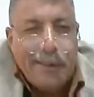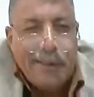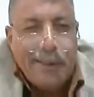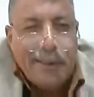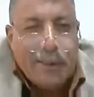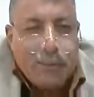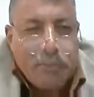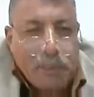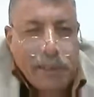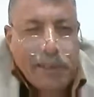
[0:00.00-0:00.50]

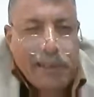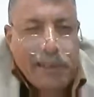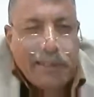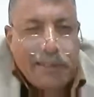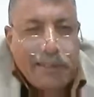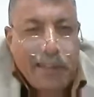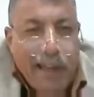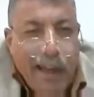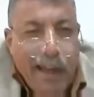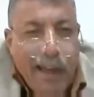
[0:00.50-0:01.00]

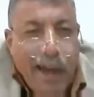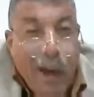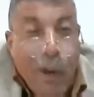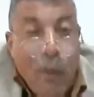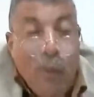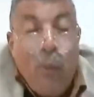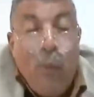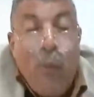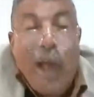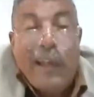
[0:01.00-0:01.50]
experience.
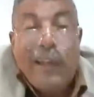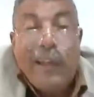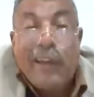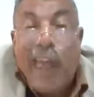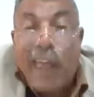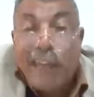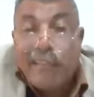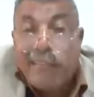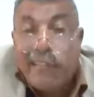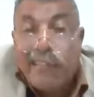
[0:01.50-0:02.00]
How well
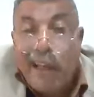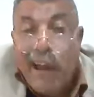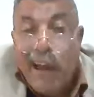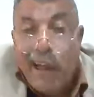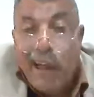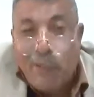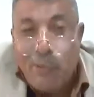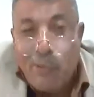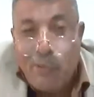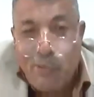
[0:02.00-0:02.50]
read
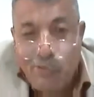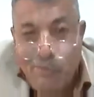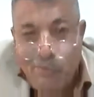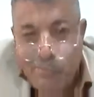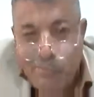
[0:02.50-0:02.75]
are you?